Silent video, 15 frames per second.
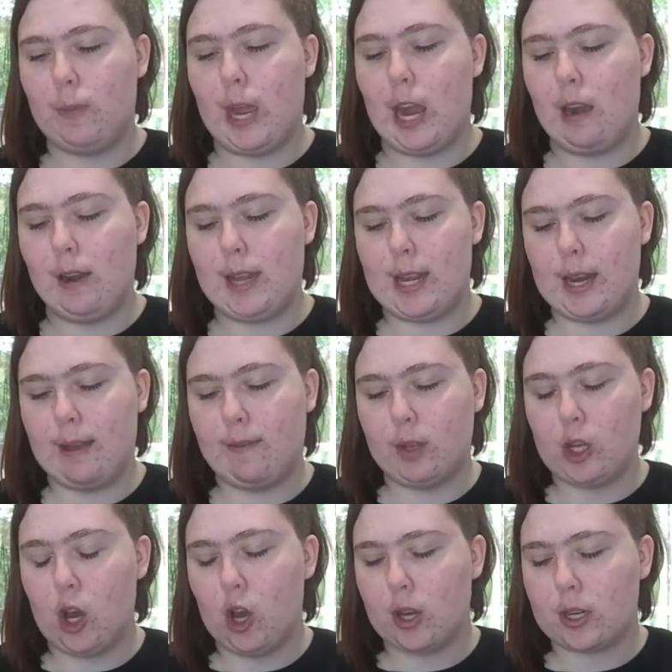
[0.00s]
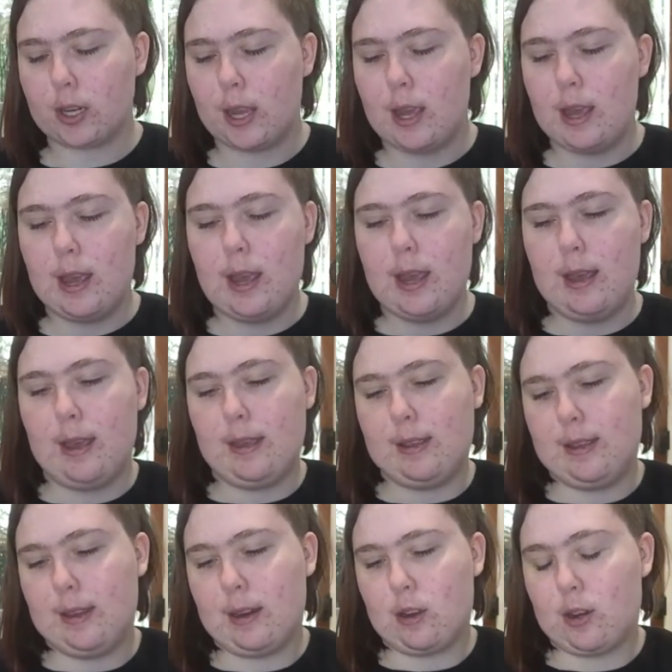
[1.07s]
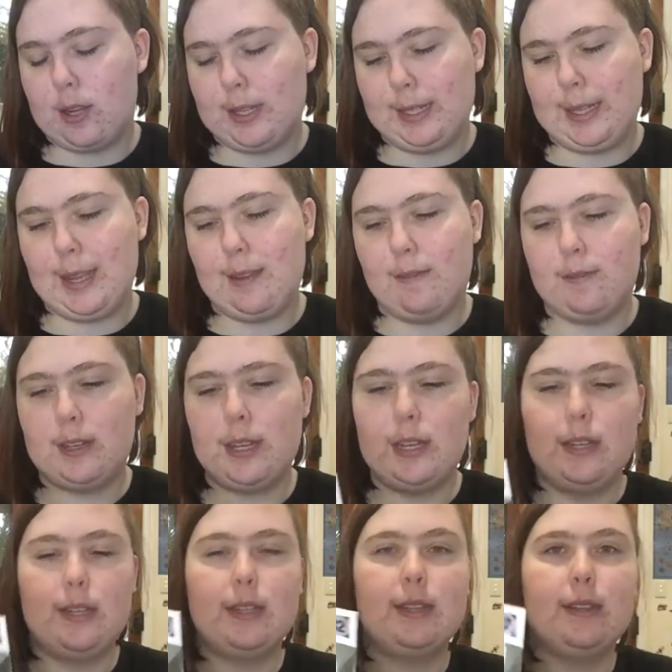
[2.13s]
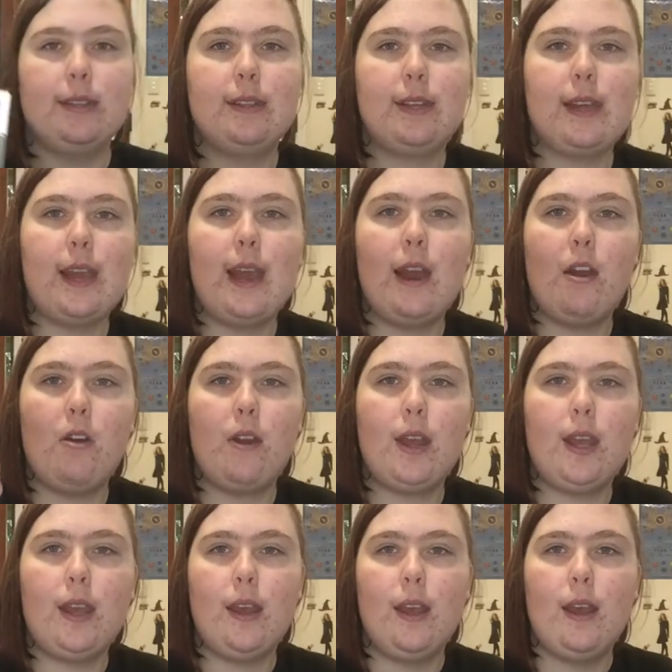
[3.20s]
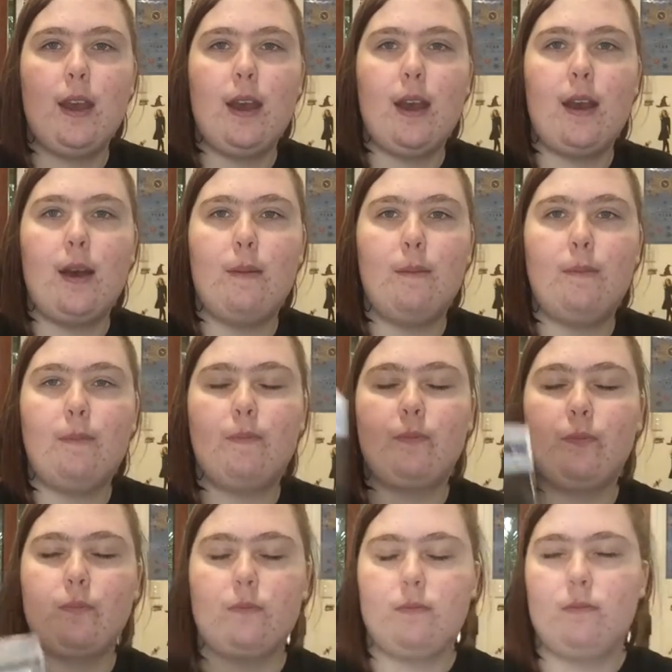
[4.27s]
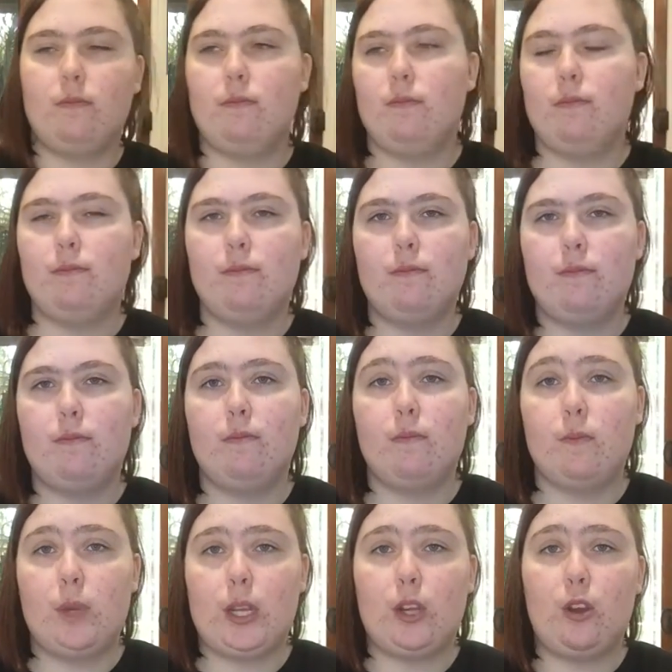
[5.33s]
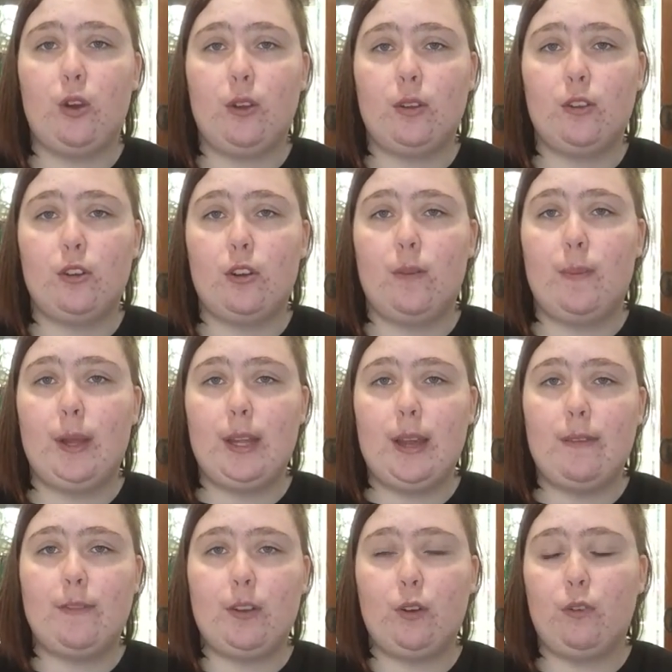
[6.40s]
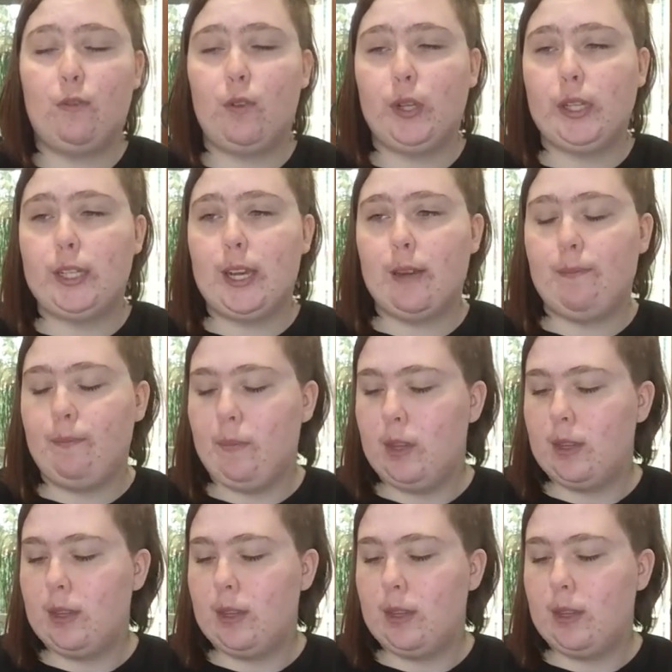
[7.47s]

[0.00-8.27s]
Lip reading: Harry that I ever got. I got as a gift, and this is the Harry, oh my god, story of my life, they're all falling down.